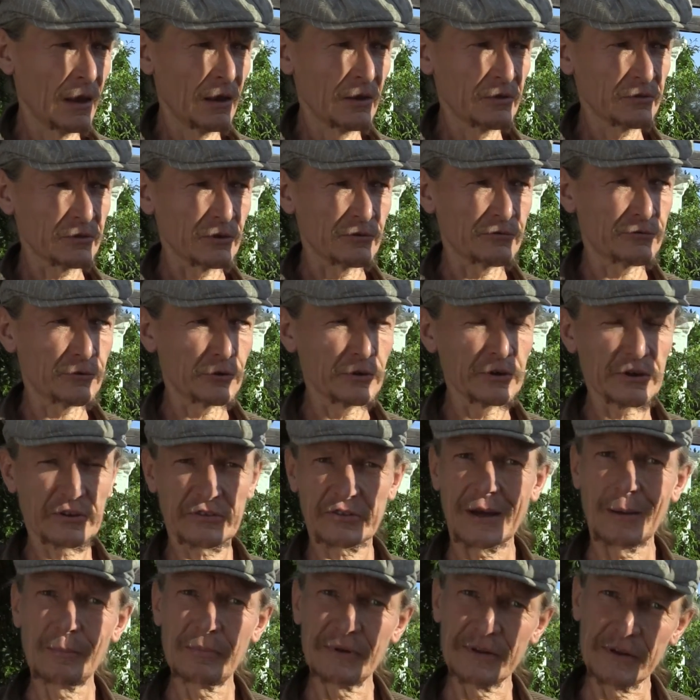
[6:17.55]
So for
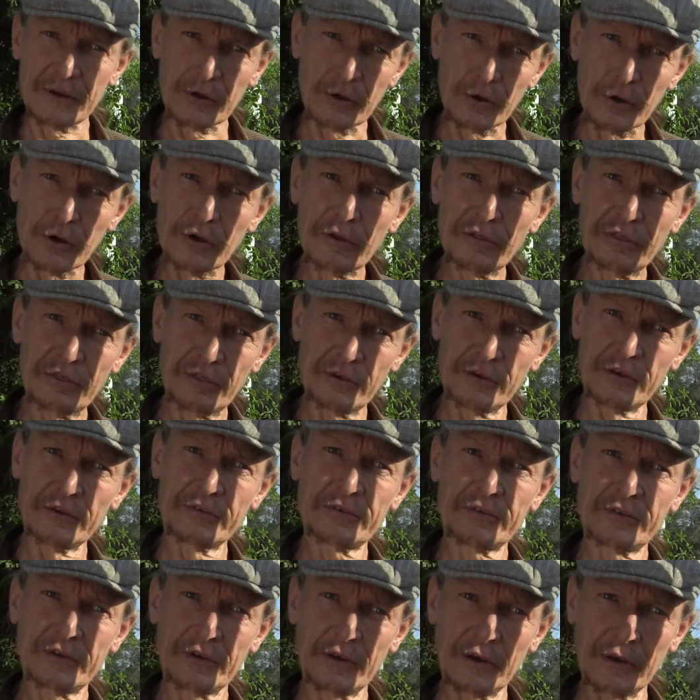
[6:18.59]
example, the Earth
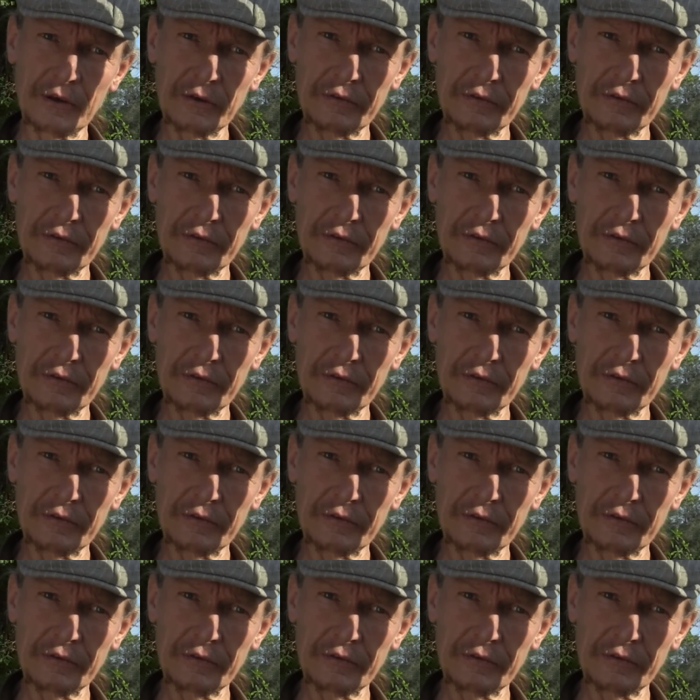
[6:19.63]
is